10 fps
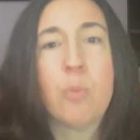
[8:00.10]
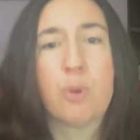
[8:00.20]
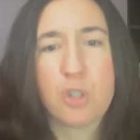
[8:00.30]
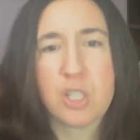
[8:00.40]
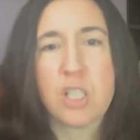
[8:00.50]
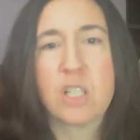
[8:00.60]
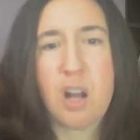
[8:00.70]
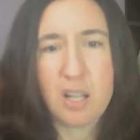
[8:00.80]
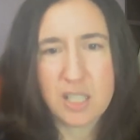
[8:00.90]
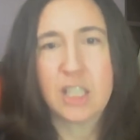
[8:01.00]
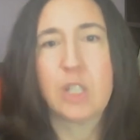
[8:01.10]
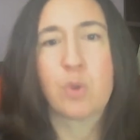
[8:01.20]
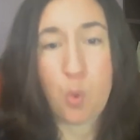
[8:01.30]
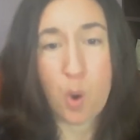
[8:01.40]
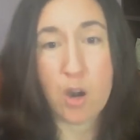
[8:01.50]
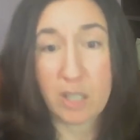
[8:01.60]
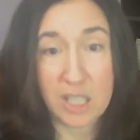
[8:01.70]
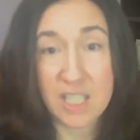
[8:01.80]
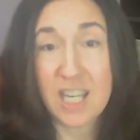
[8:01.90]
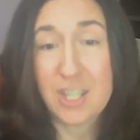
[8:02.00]
person is constantly requiring
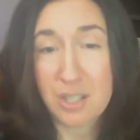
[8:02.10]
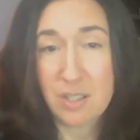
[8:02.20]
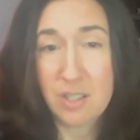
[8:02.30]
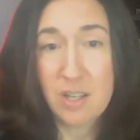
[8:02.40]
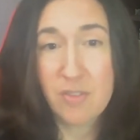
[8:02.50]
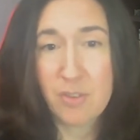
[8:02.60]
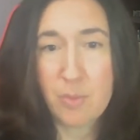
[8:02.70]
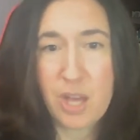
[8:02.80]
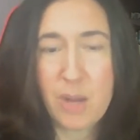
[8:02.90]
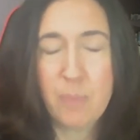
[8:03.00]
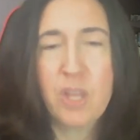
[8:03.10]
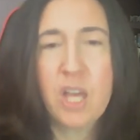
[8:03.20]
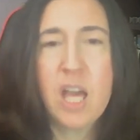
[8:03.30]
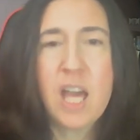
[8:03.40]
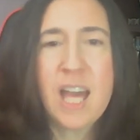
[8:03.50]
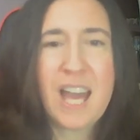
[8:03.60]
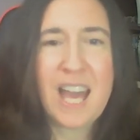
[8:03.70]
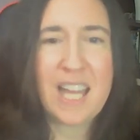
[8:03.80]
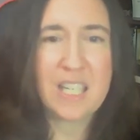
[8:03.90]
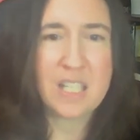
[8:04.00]
attention from them.
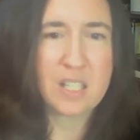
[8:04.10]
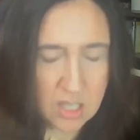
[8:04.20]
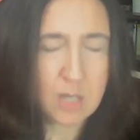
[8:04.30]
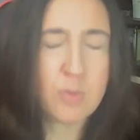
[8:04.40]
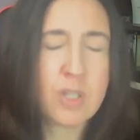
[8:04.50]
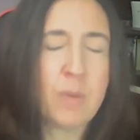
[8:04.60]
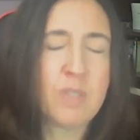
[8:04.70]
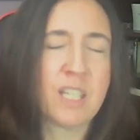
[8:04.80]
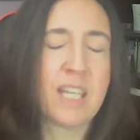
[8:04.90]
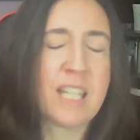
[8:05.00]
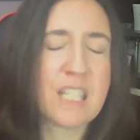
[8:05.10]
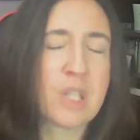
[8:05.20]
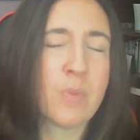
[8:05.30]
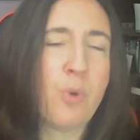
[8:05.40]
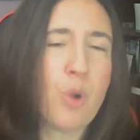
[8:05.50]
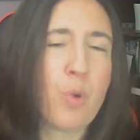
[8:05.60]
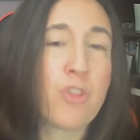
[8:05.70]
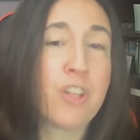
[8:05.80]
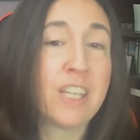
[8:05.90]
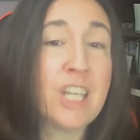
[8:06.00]
And sometimes it gets to the point where
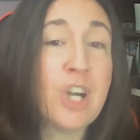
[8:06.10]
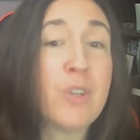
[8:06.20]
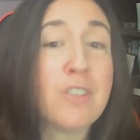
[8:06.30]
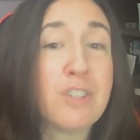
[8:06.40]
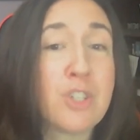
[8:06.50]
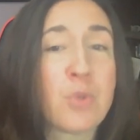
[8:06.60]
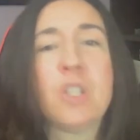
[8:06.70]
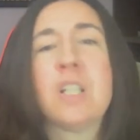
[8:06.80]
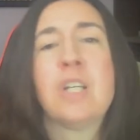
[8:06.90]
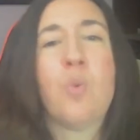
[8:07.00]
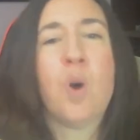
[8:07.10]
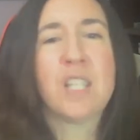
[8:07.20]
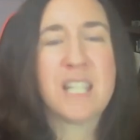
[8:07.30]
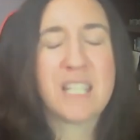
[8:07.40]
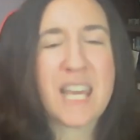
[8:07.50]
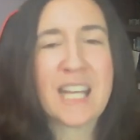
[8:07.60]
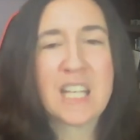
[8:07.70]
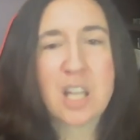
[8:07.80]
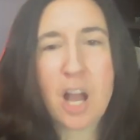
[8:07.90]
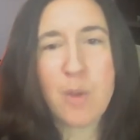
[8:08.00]
the Leo individual wants to
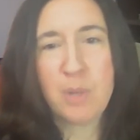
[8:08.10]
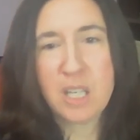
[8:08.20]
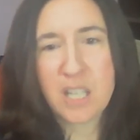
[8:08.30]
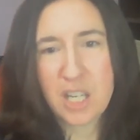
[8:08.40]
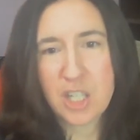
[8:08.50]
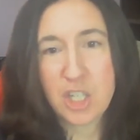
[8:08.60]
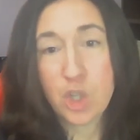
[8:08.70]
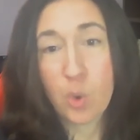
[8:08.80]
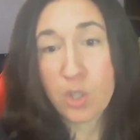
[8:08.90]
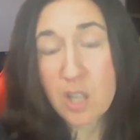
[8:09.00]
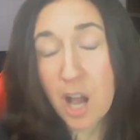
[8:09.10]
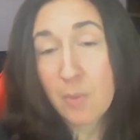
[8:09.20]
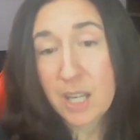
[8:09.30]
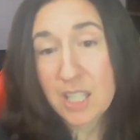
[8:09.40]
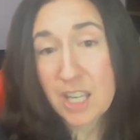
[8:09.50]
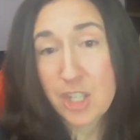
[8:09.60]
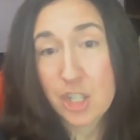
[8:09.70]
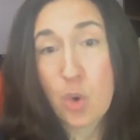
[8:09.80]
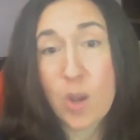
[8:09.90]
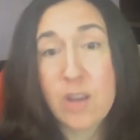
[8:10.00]
take time and attention, your time and
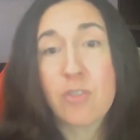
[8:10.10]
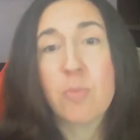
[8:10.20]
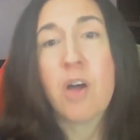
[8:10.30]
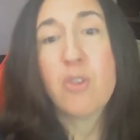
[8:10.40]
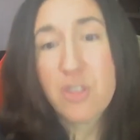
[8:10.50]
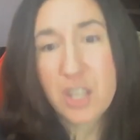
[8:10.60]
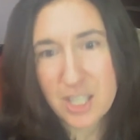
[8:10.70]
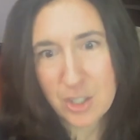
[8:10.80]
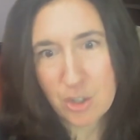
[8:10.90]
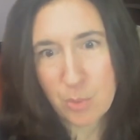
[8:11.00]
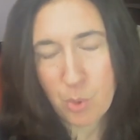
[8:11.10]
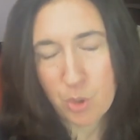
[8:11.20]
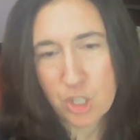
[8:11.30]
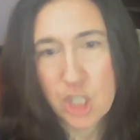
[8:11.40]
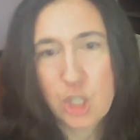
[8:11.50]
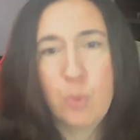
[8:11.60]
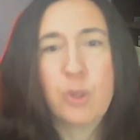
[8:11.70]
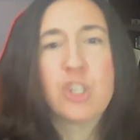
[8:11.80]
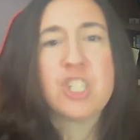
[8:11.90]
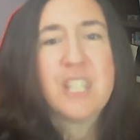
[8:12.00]
attention away from other things that are important to you
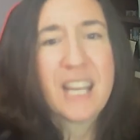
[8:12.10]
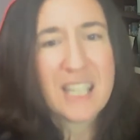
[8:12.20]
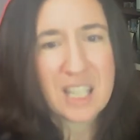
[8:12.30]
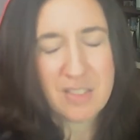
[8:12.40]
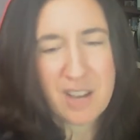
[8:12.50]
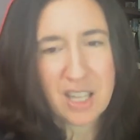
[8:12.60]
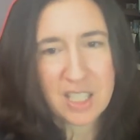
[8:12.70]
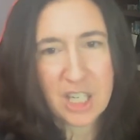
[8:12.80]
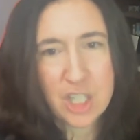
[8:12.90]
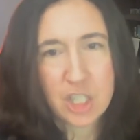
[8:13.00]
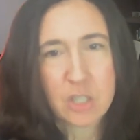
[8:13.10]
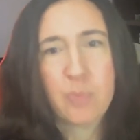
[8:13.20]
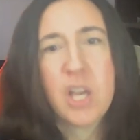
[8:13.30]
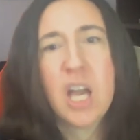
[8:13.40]
because they need the validation.